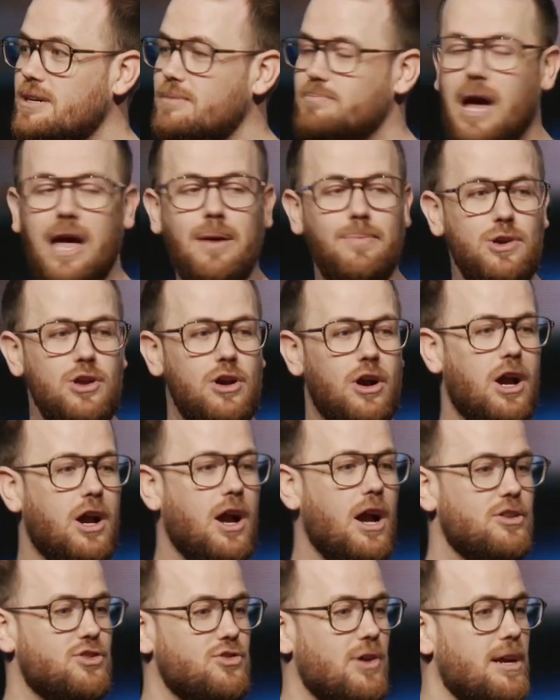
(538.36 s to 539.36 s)
Maybe you're
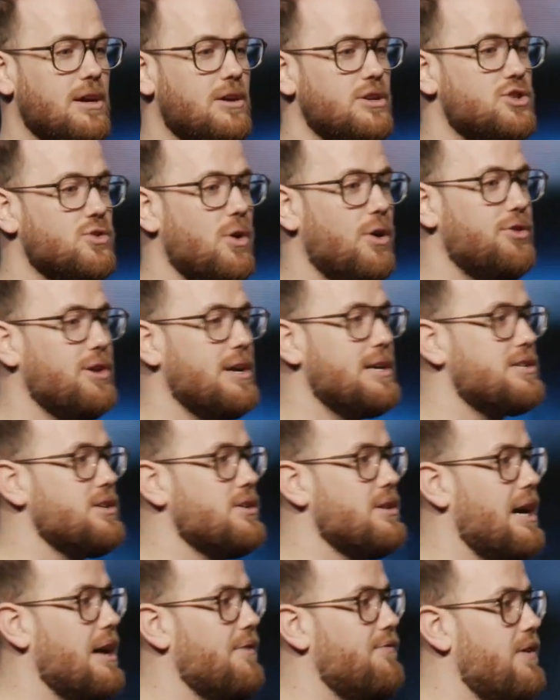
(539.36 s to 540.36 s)
trying to control things in
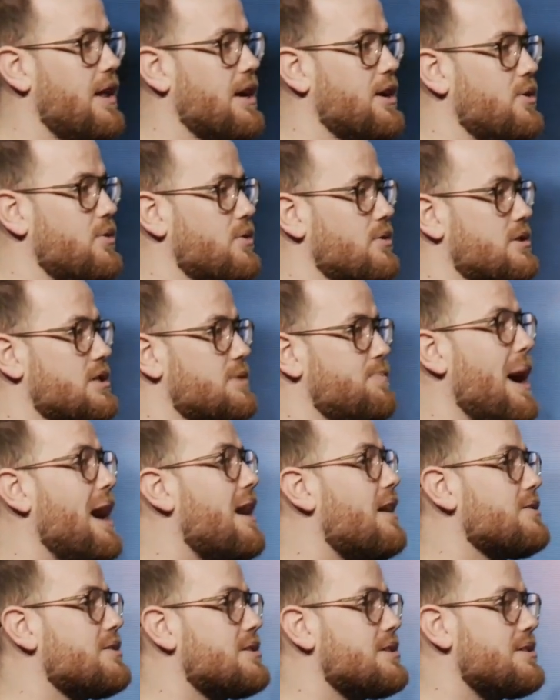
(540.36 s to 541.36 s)
your life like your
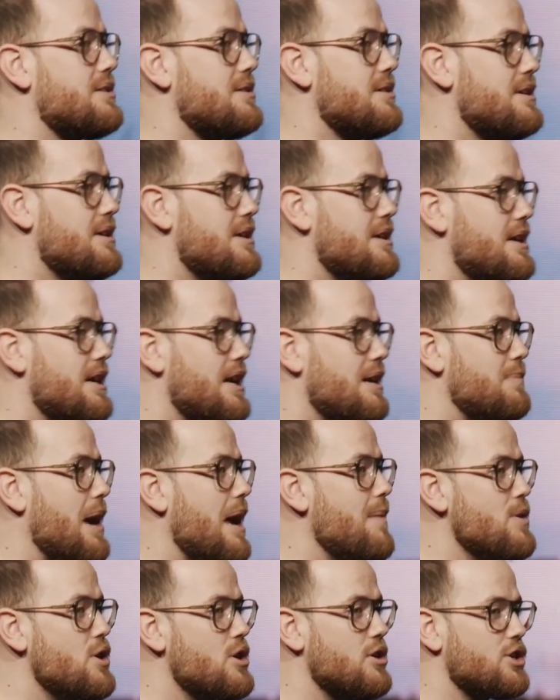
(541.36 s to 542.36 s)
spouse.
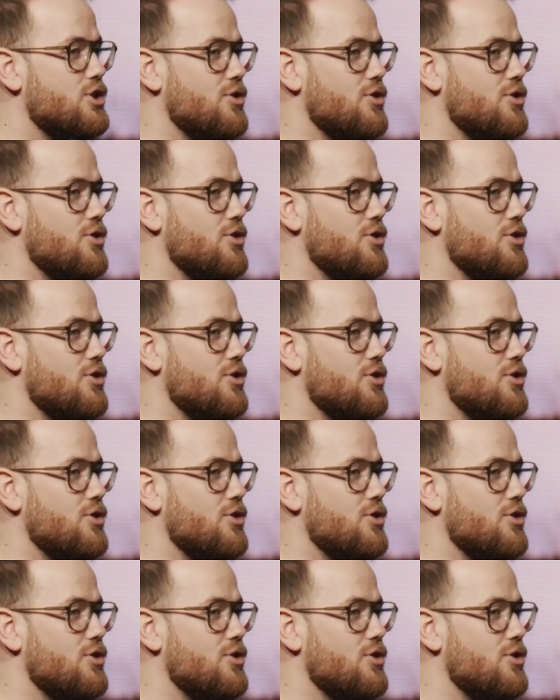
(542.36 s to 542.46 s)
Maybe you're